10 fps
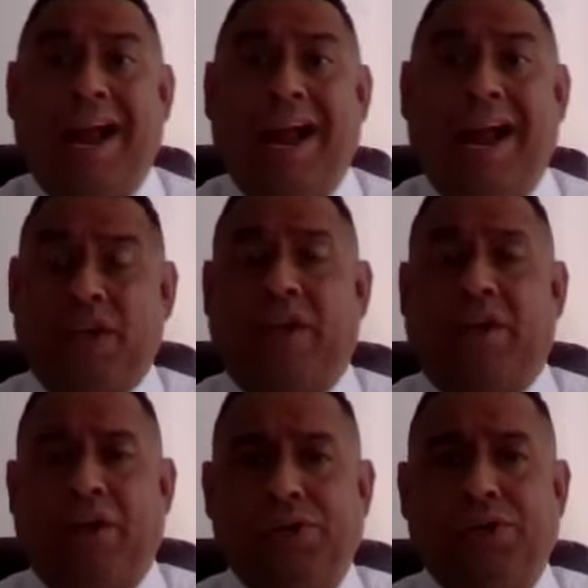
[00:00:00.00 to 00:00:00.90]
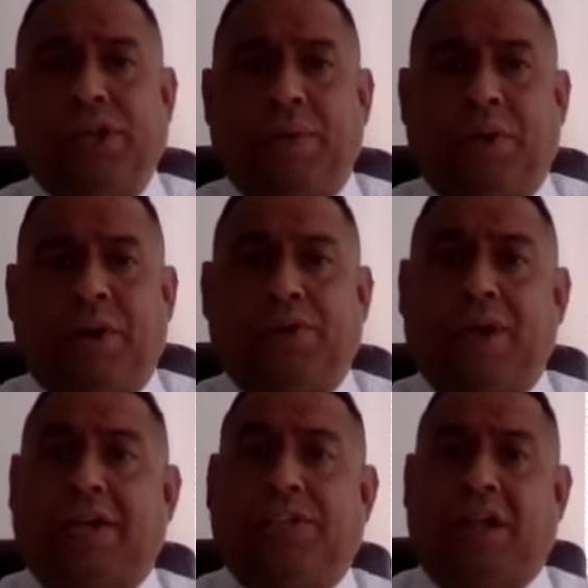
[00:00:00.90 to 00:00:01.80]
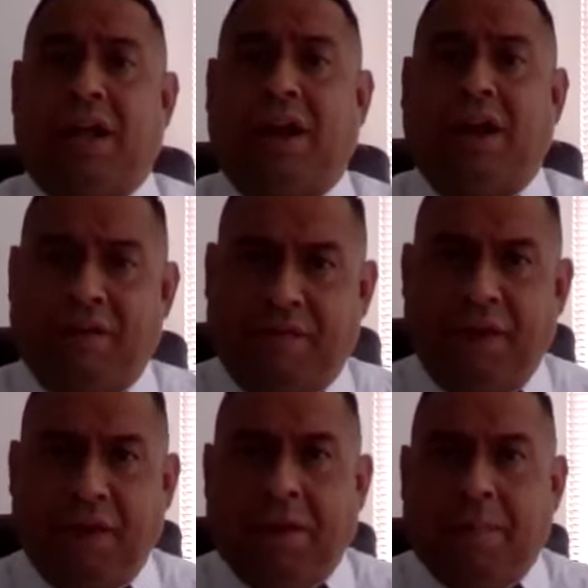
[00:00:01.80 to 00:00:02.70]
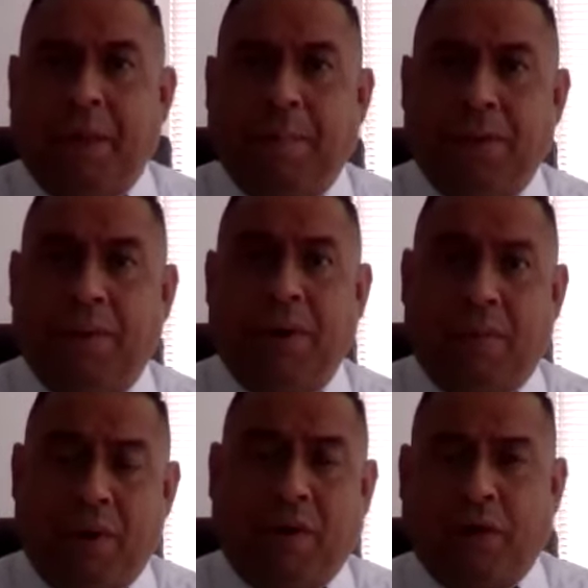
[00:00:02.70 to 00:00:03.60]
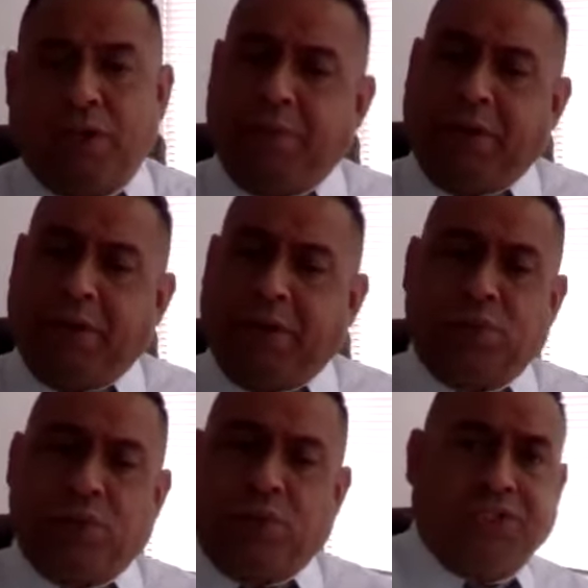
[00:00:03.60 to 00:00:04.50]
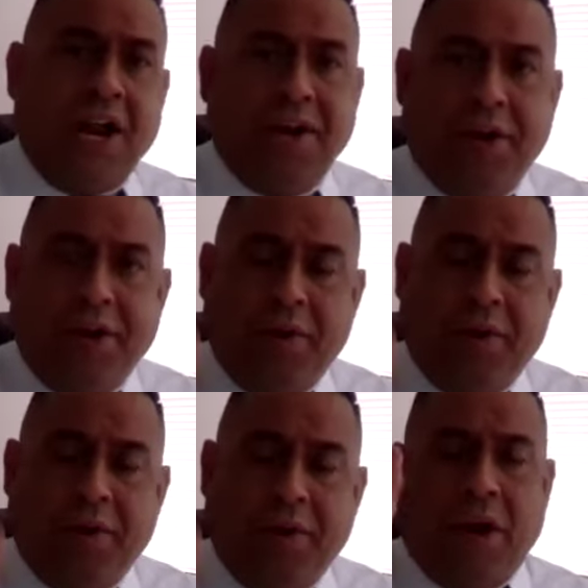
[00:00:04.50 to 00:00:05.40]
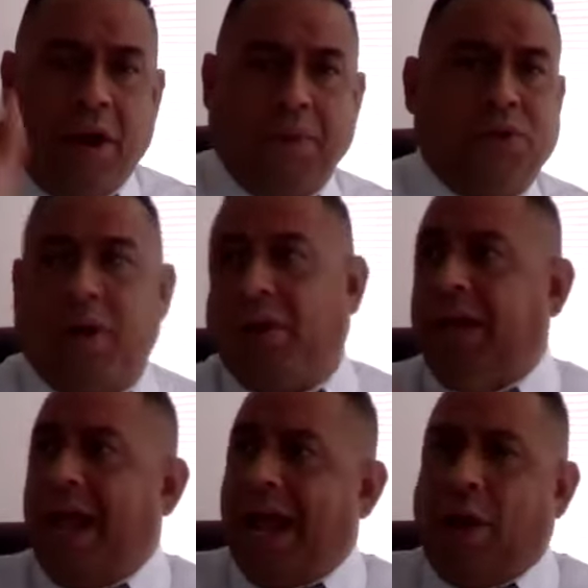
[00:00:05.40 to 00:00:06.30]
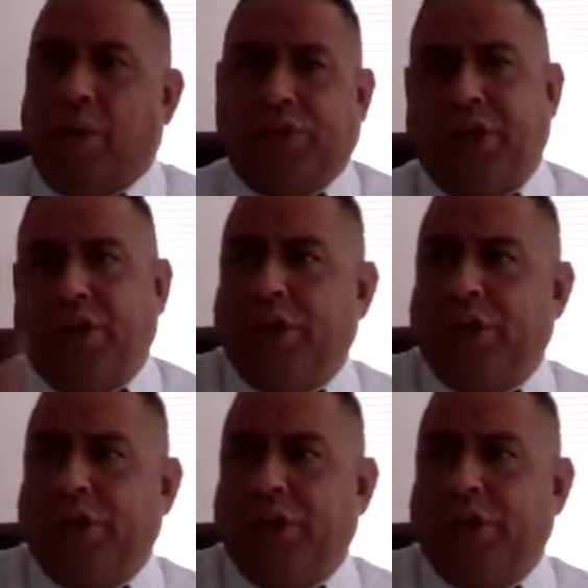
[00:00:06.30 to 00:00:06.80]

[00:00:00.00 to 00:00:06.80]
And that's usually what attracts a lot of people that want to work for us, because we're not assigning you arbitrarily hours.